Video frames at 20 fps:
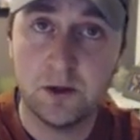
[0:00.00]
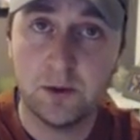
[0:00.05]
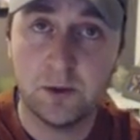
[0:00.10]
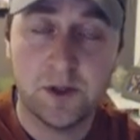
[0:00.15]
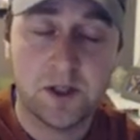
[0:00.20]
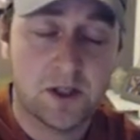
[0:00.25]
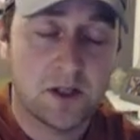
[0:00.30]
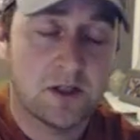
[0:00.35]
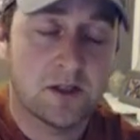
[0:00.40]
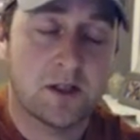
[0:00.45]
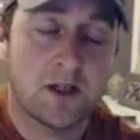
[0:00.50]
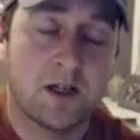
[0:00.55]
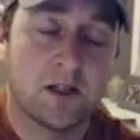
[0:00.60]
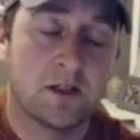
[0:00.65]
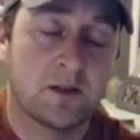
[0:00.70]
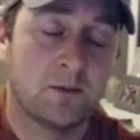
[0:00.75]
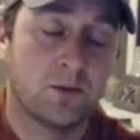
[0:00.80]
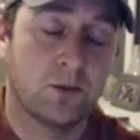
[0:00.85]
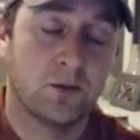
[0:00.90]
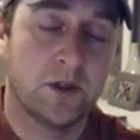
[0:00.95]
which has got
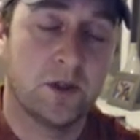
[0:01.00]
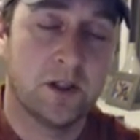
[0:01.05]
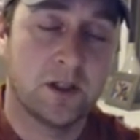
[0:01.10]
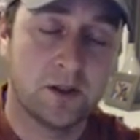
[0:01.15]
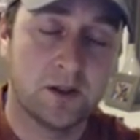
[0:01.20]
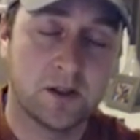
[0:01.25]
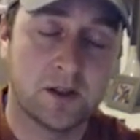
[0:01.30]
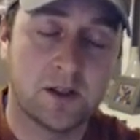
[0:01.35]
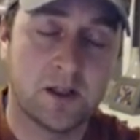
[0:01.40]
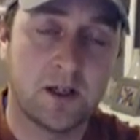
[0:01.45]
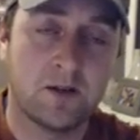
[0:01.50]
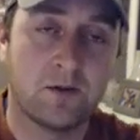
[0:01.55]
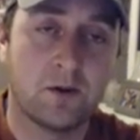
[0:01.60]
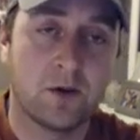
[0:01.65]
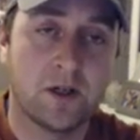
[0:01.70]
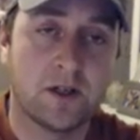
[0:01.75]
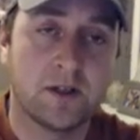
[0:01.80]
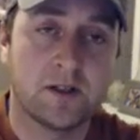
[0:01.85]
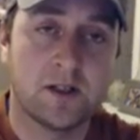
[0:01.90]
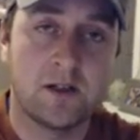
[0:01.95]
some really good stuff
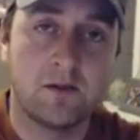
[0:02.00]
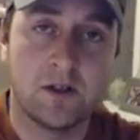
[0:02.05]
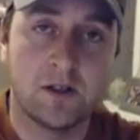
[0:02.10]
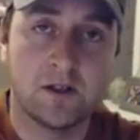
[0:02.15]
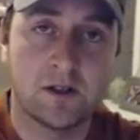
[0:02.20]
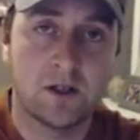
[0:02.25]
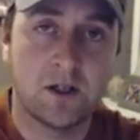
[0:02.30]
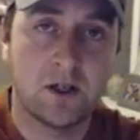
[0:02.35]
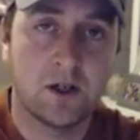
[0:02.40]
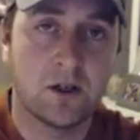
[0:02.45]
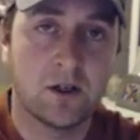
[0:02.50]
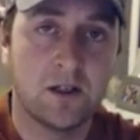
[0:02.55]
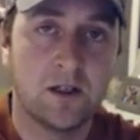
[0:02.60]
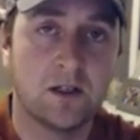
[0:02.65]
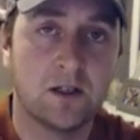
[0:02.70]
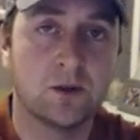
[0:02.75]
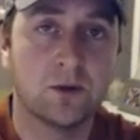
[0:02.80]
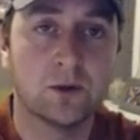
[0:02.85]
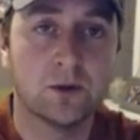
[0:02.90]
around safety and security in Google